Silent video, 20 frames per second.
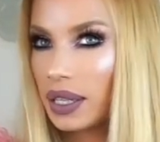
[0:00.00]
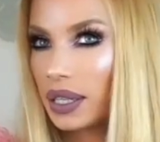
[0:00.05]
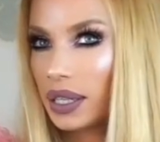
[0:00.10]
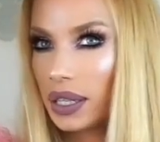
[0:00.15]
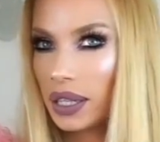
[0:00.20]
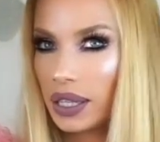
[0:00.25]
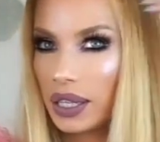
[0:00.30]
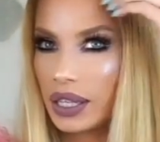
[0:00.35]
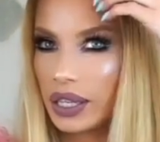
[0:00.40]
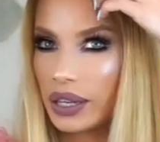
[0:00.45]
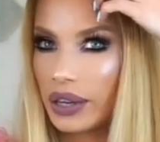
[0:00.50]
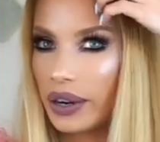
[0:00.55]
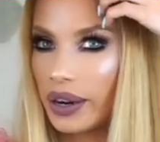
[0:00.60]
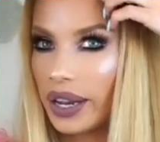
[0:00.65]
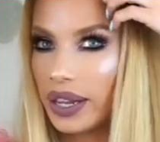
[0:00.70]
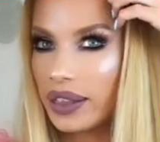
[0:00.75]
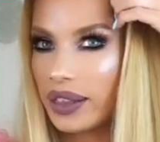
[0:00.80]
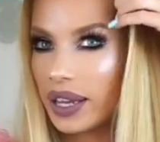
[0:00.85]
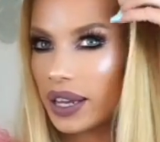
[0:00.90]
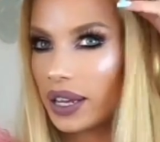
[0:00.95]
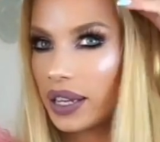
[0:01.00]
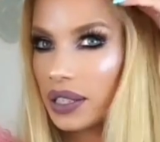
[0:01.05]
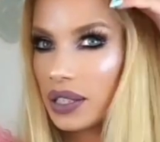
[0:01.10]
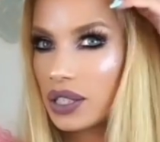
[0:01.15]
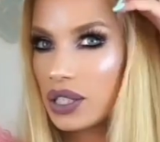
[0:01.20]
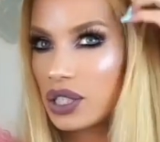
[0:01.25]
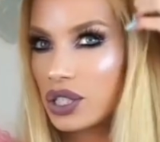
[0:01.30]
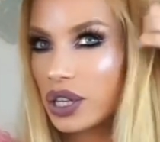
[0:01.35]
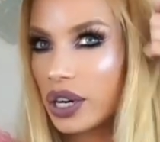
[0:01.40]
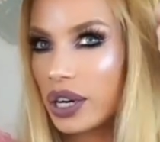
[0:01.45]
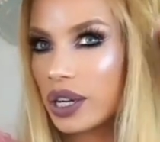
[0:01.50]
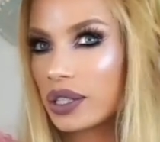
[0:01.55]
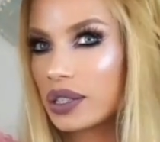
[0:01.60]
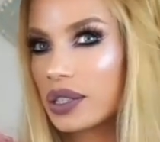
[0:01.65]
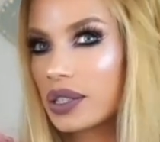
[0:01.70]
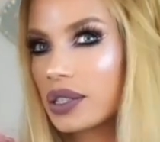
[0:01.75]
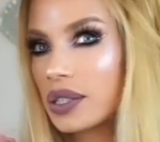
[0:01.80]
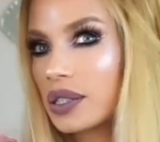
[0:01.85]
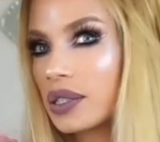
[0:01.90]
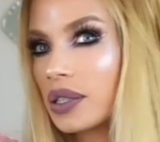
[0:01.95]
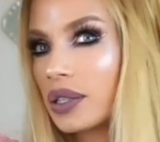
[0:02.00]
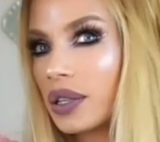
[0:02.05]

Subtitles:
here, I think it starts.